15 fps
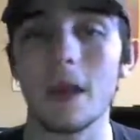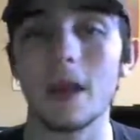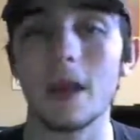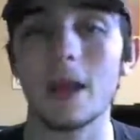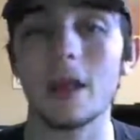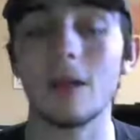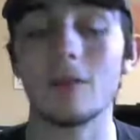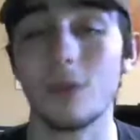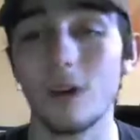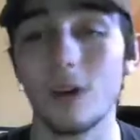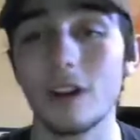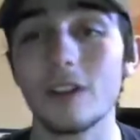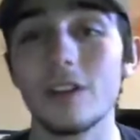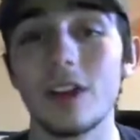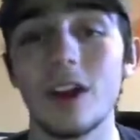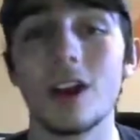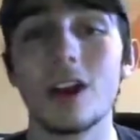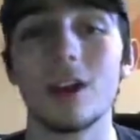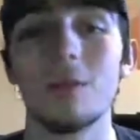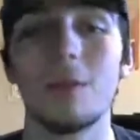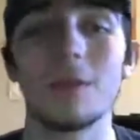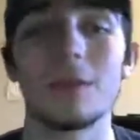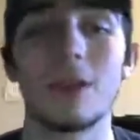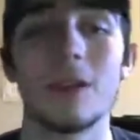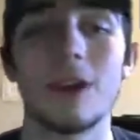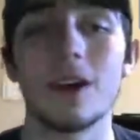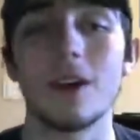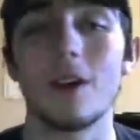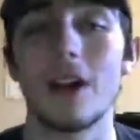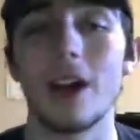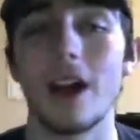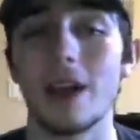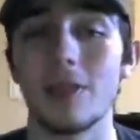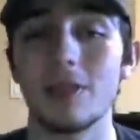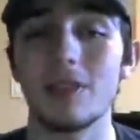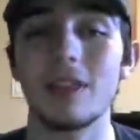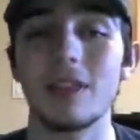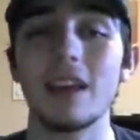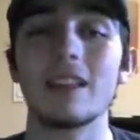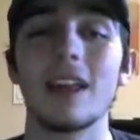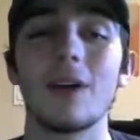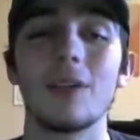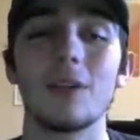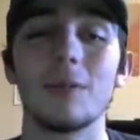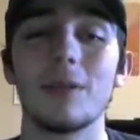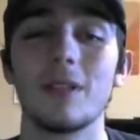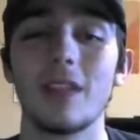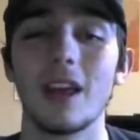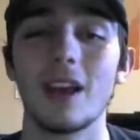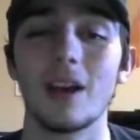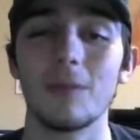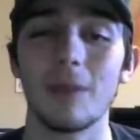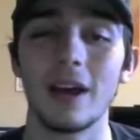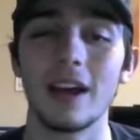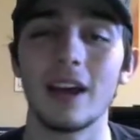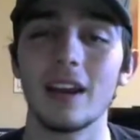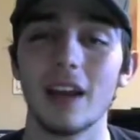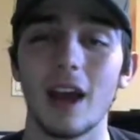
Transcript: Unfortunately, not going to pick up the Knockout, and I think that was a mistake on my end.